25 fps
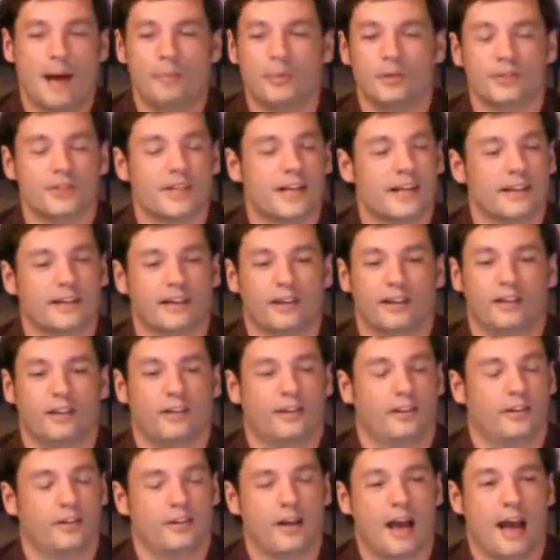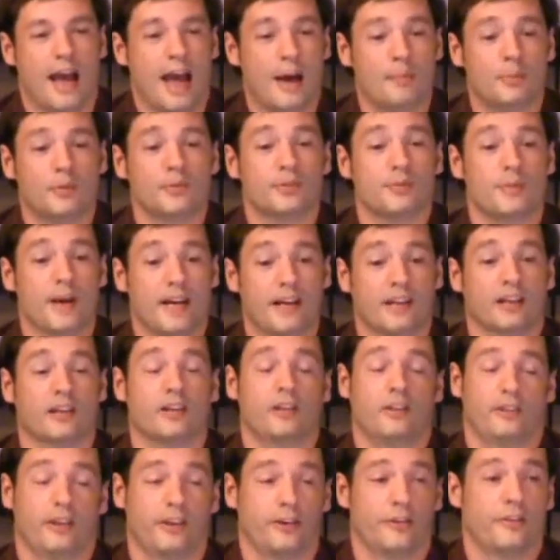Apple's not going to. Apple's made
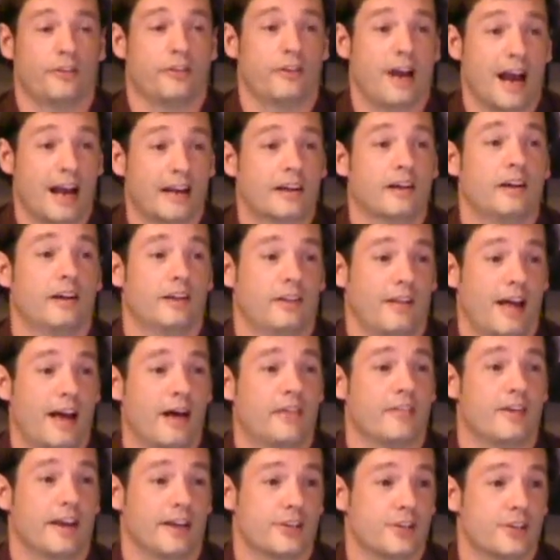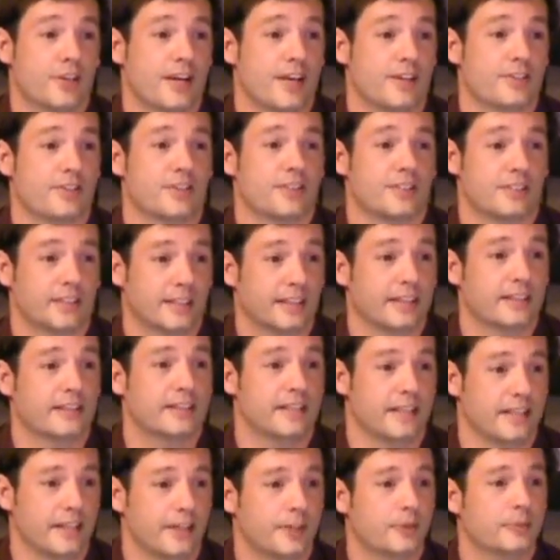it clear they're not going to allow the edge cases to
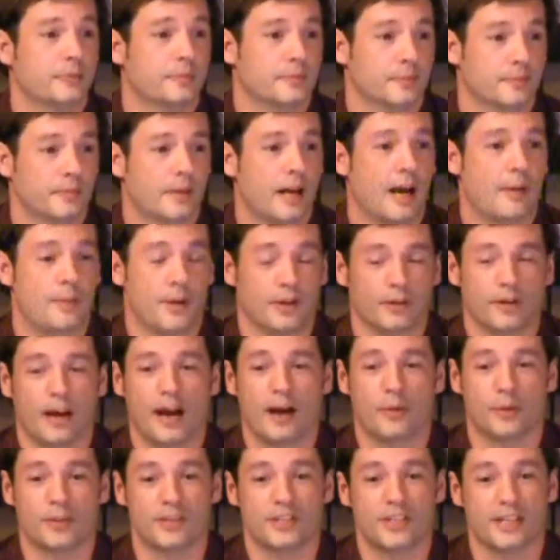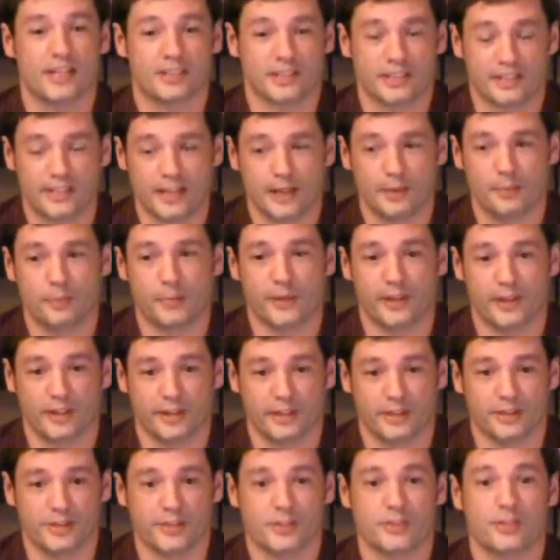continue. Yeah. I mean, I would say SIP
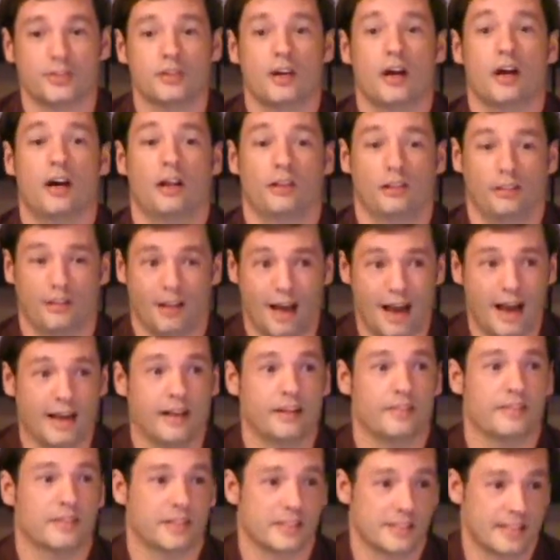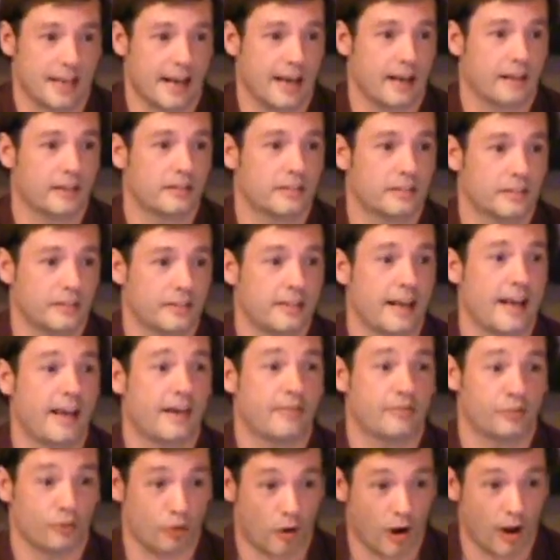is a line in the sand.
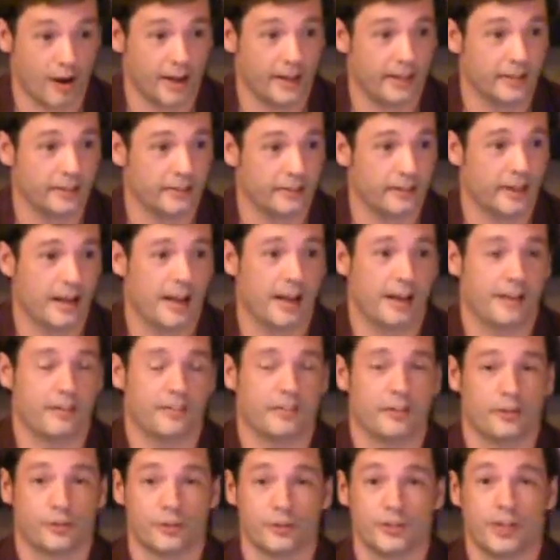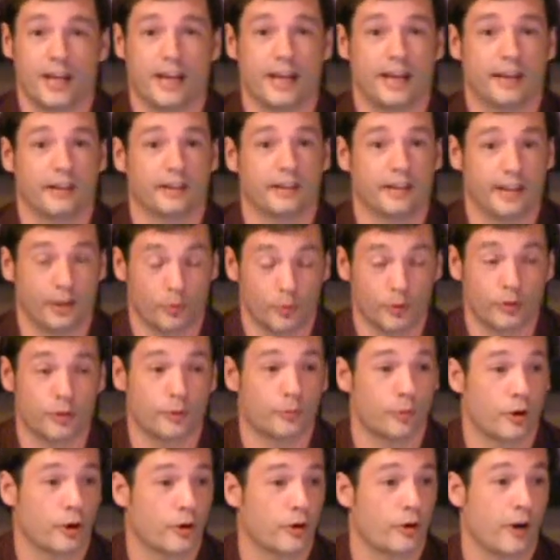They have drawn it, and they're saying get
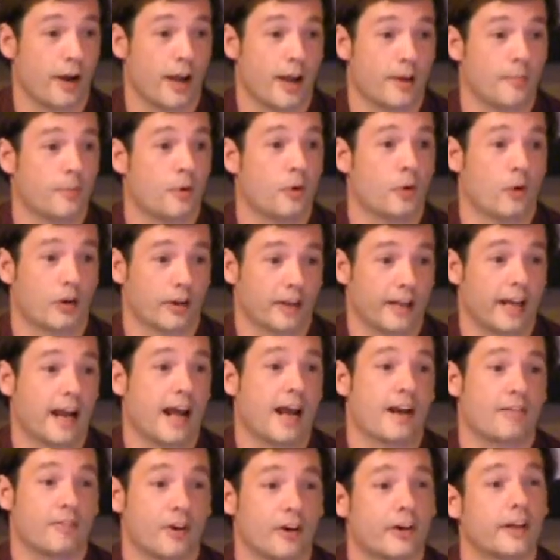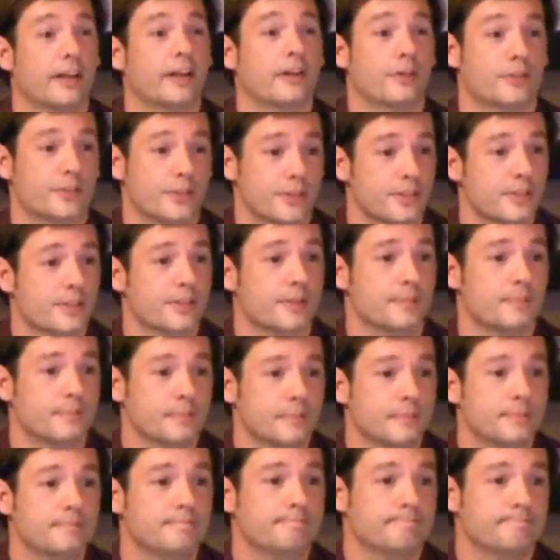with the program or get out of our ecosystem.